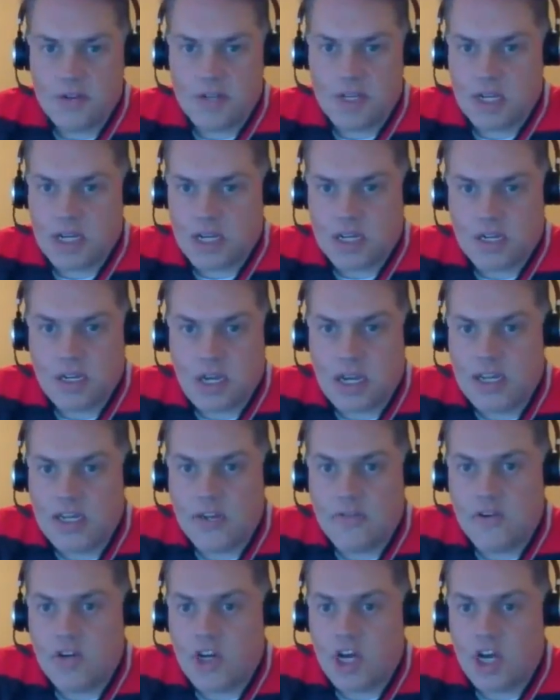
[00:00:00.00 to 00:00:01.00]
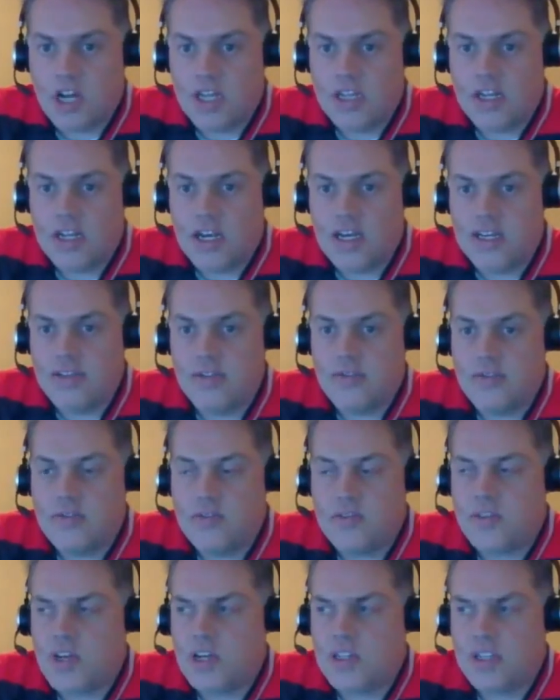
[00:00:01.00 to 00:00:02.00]
I never got it. I
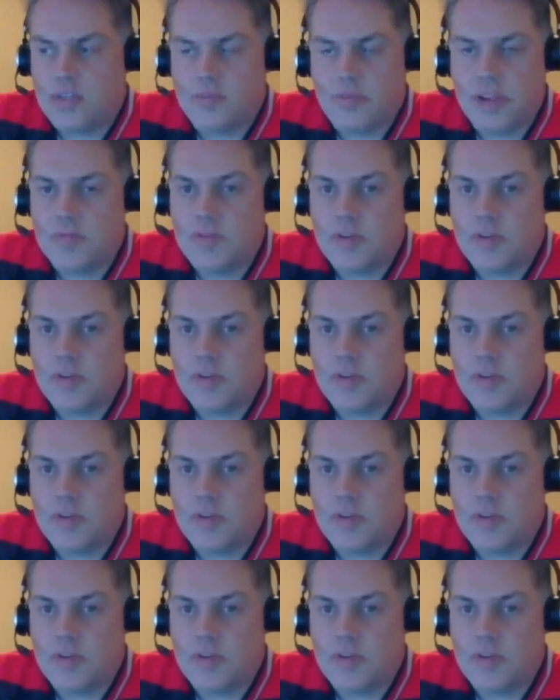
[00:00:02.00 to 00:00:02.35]
saw some other